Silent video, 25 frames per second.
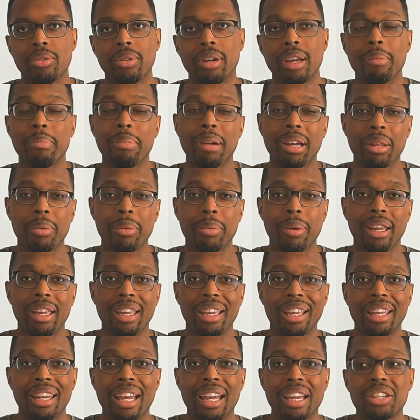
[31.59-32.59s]
And by the way, it
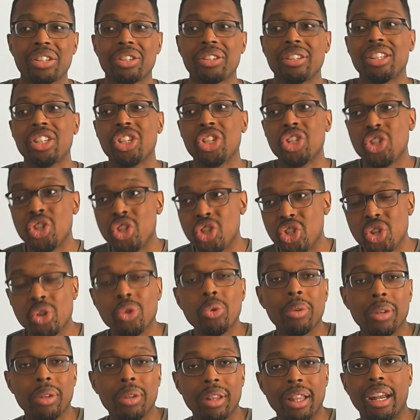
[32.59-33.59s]
can actually do a
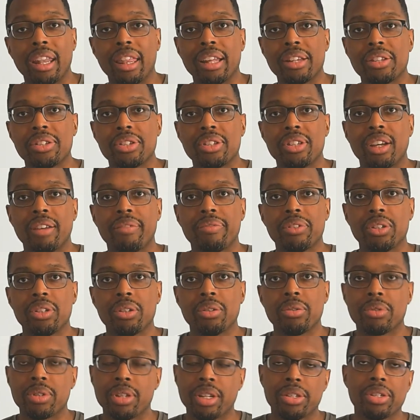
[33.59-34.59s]
lot of that stuff too,
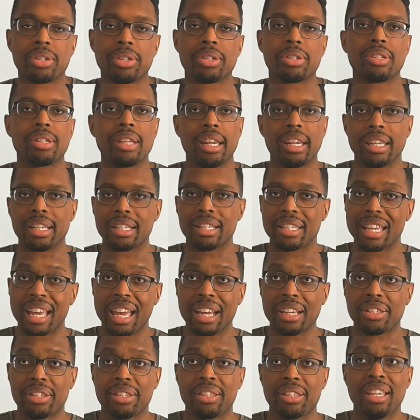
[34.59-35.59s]
such as sending
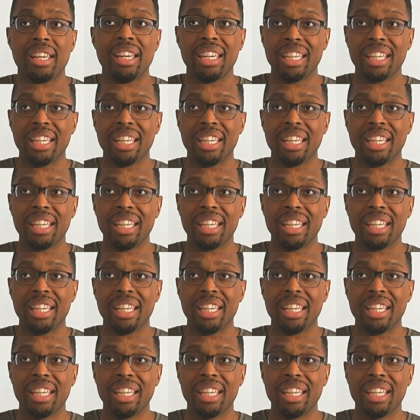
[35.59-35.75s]
texts,